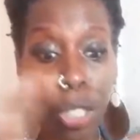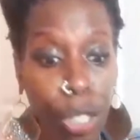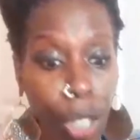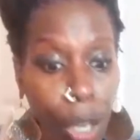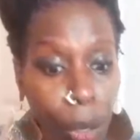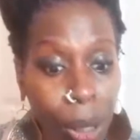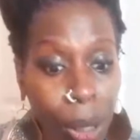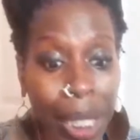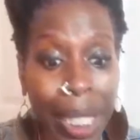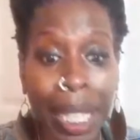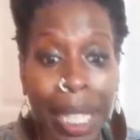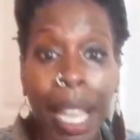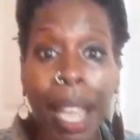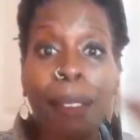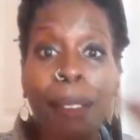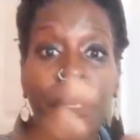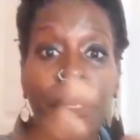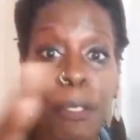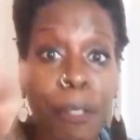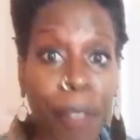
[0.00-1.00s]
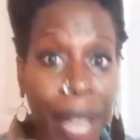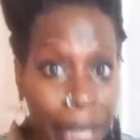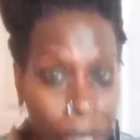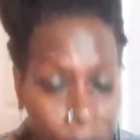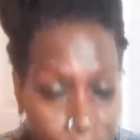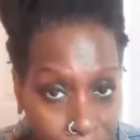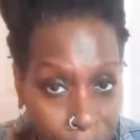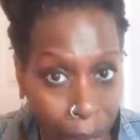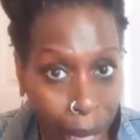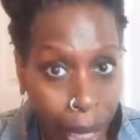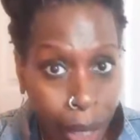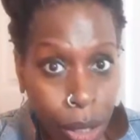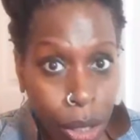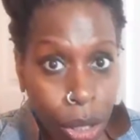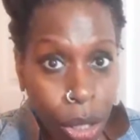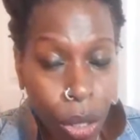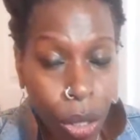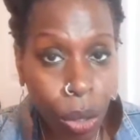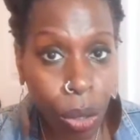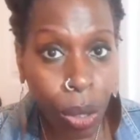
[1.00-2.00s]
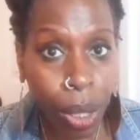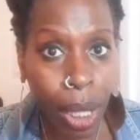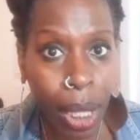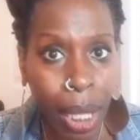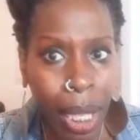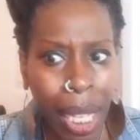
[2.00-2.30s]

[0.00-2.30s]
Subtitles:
thoroughly fetishized you.